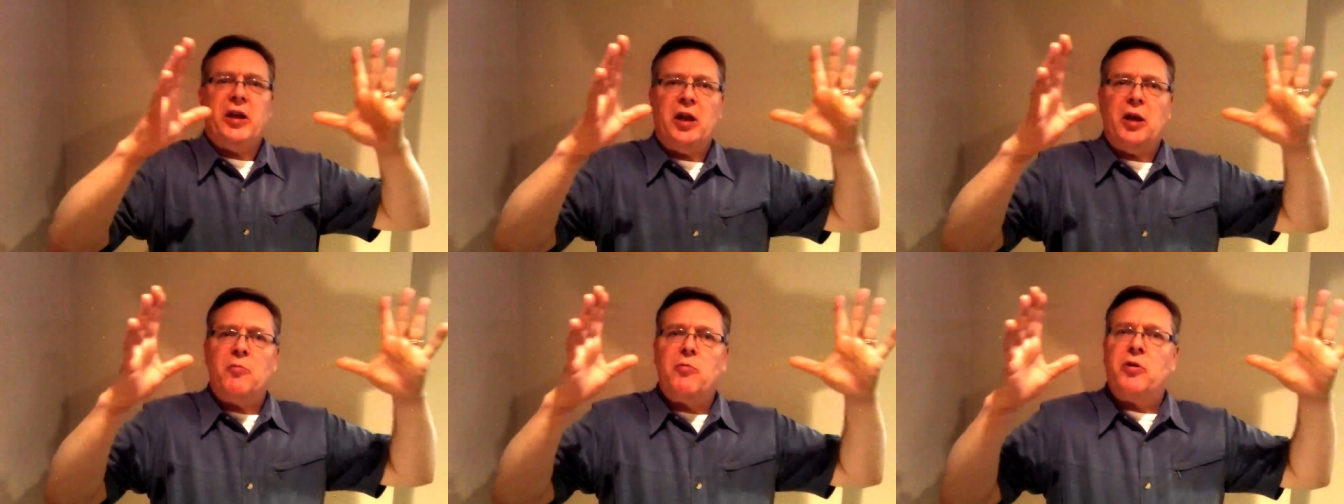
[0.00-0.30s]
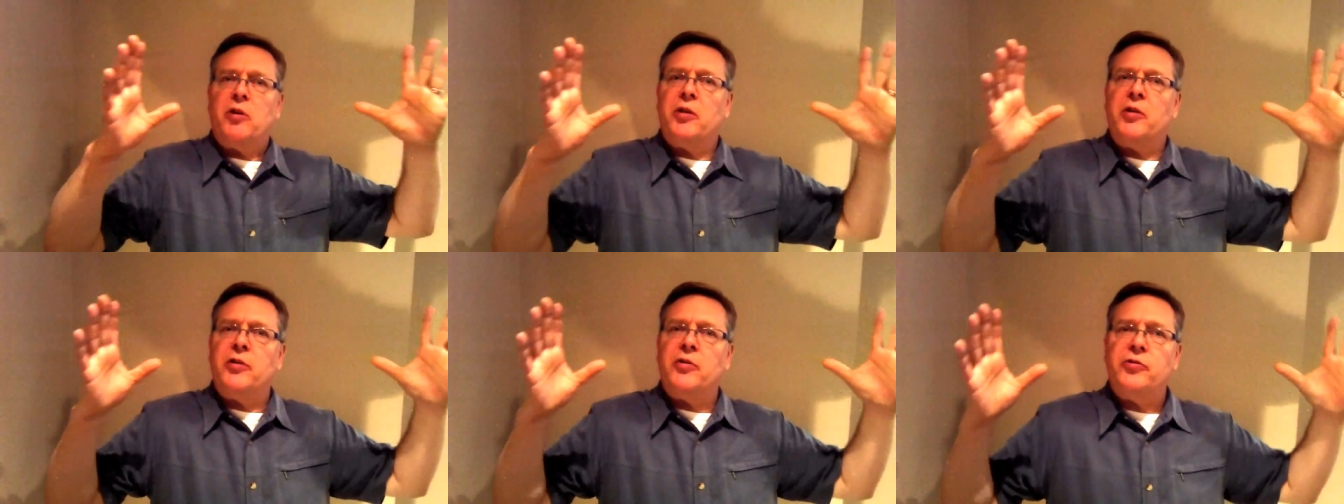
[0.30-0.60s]

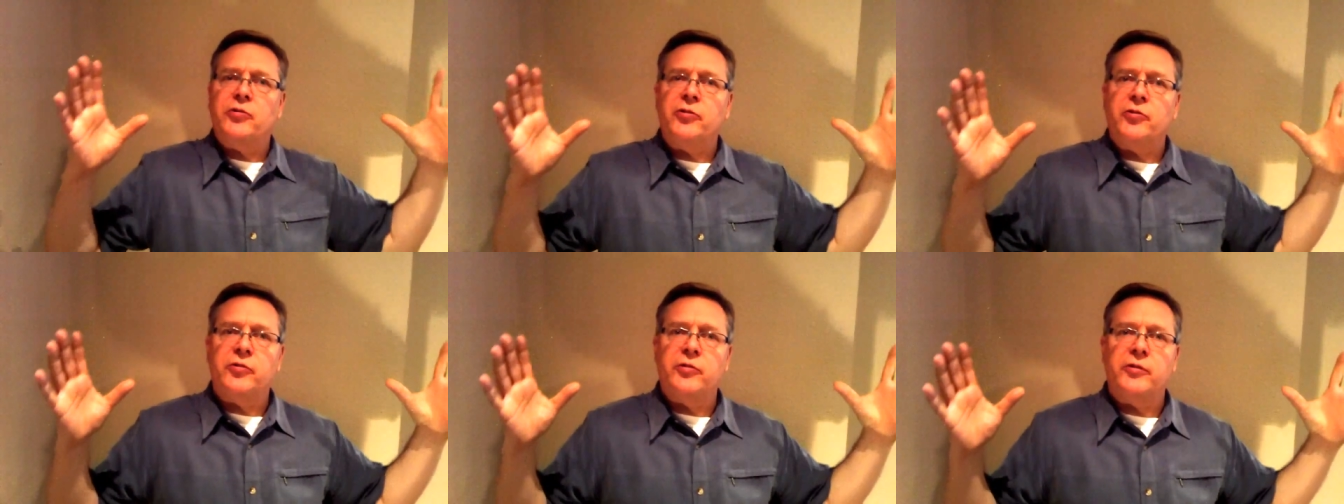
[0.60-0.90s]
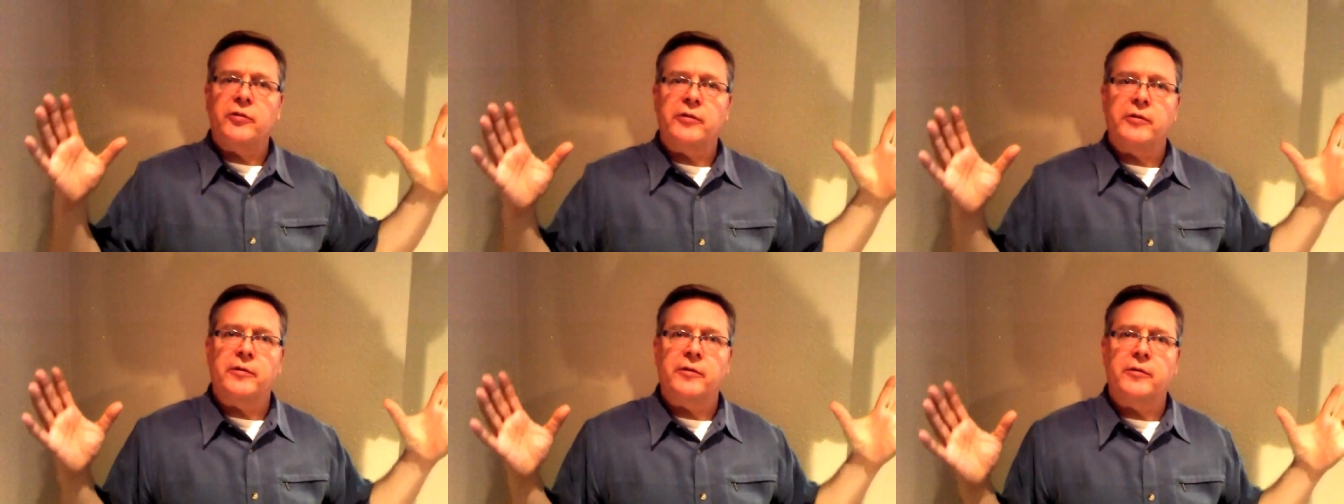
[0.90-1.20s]
nebulous
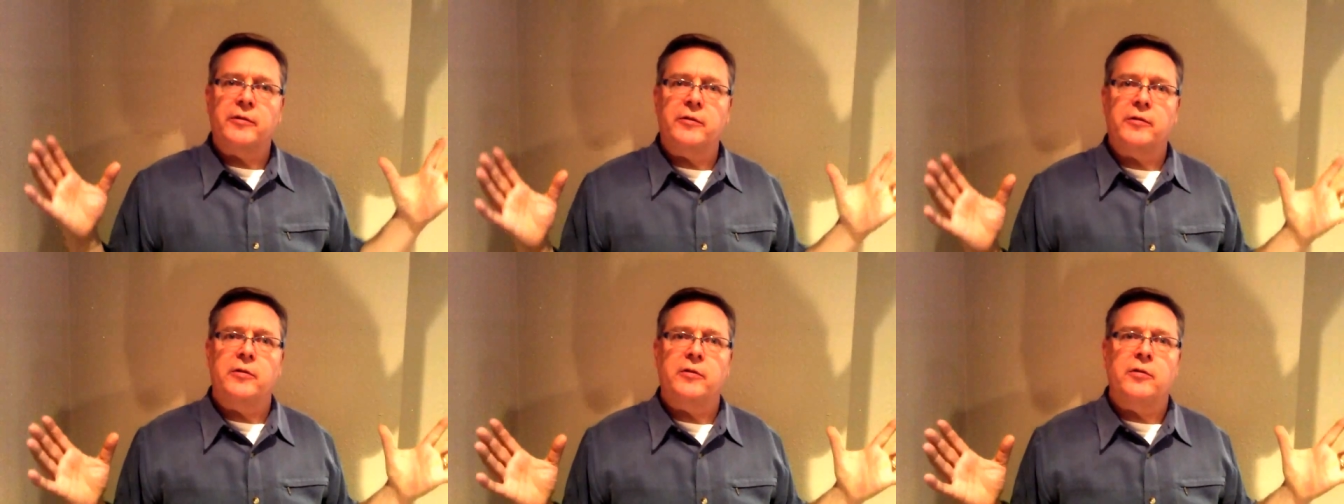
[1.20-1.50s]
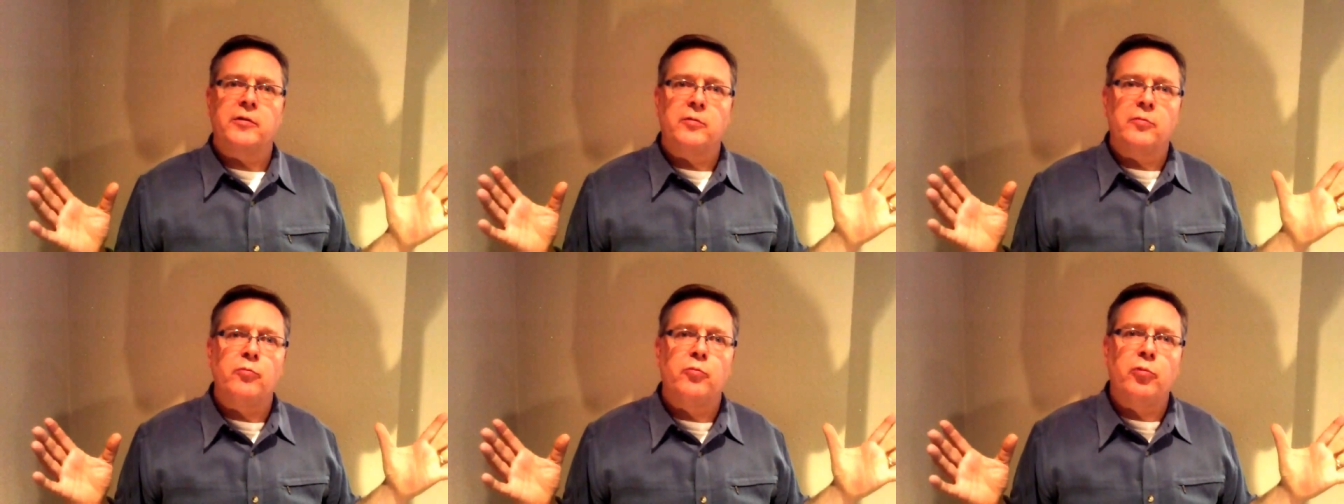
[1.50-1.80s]

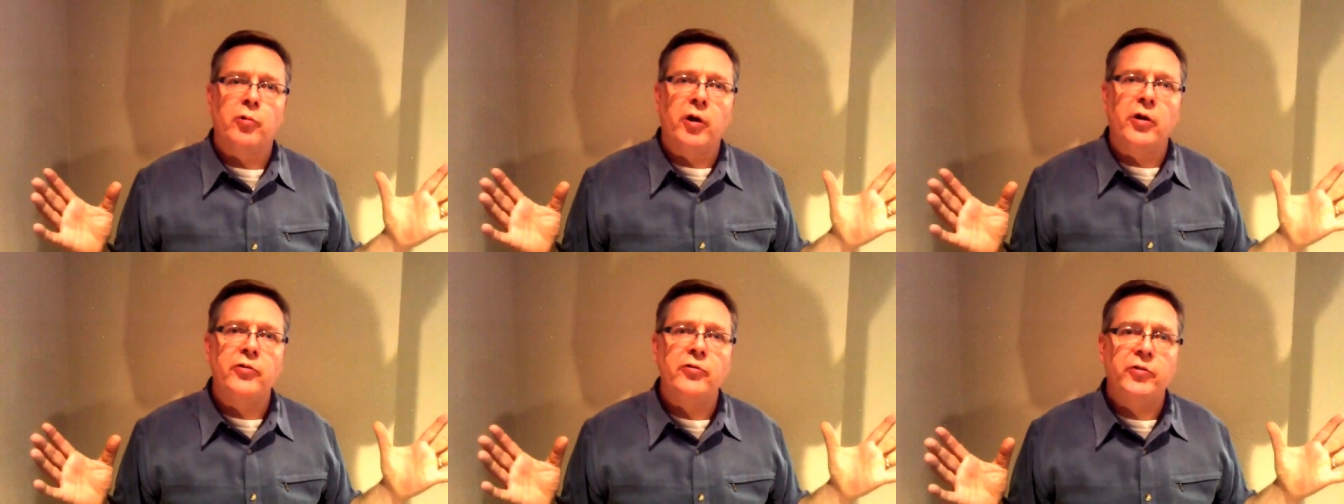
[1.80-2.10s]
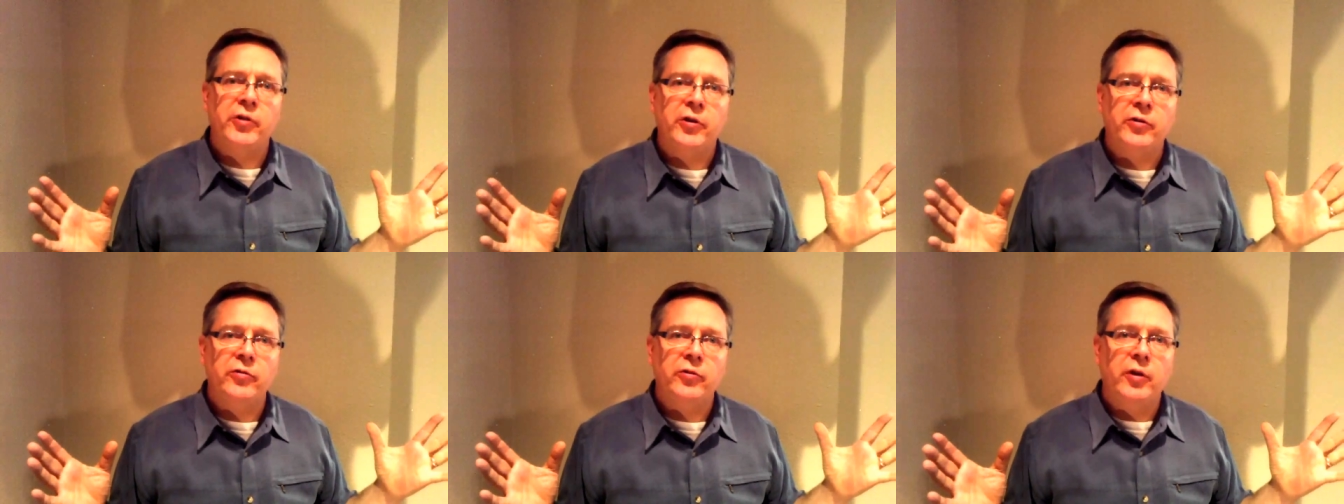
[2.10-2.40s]

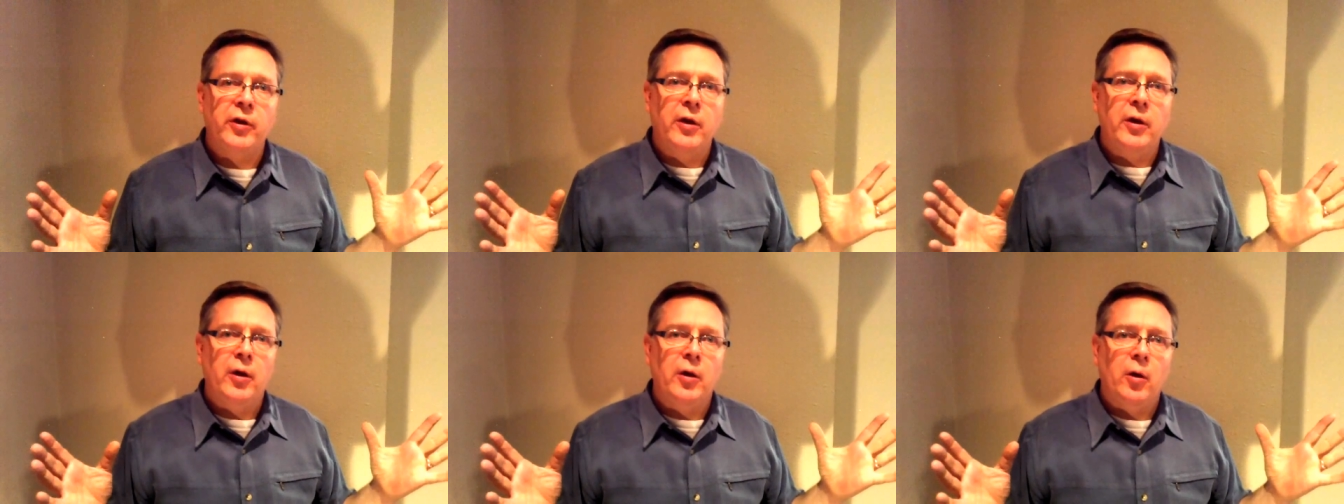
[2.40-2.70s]
process.